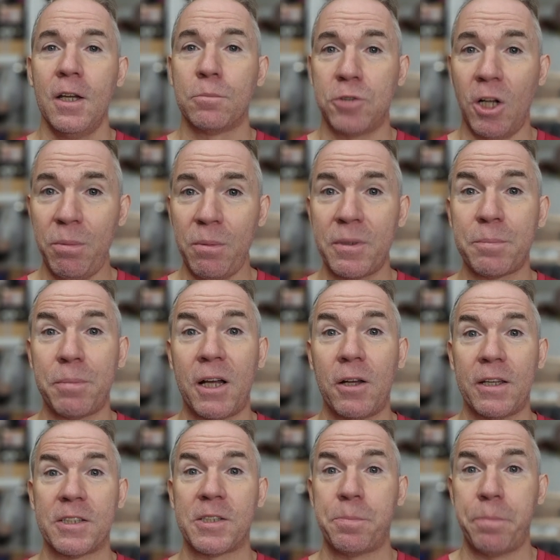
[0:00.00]
Problem
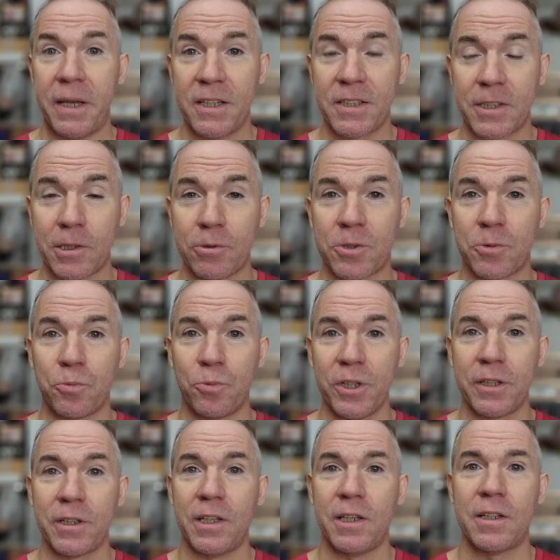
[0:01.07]
about asbestos
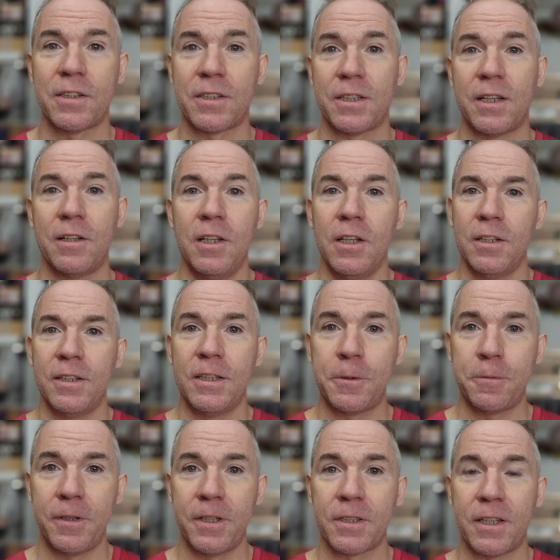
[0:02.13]
really is that
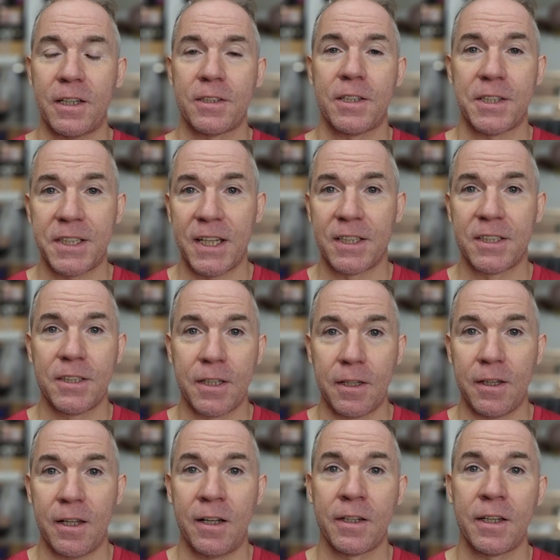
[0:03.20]
these things actually sets in the
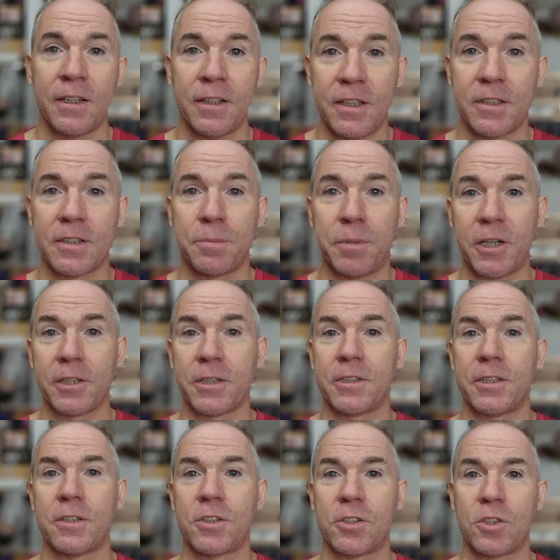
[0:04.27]
lung, and these particles
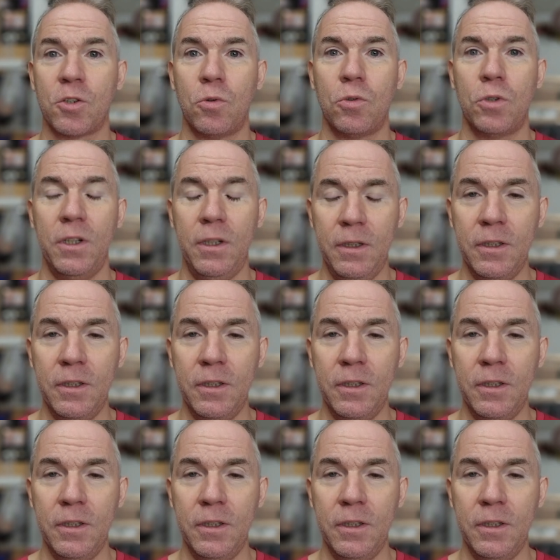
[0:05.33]
are so